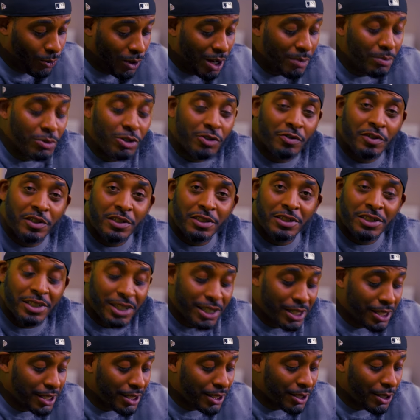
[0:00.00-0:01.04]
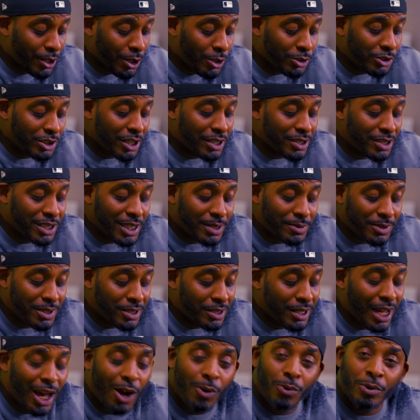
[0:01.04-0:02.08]
What movie did O.J.
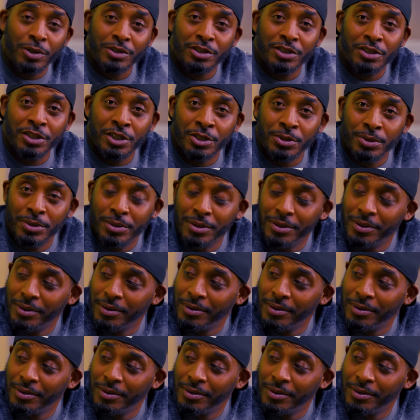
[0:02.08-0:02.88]
Simpson not want to do?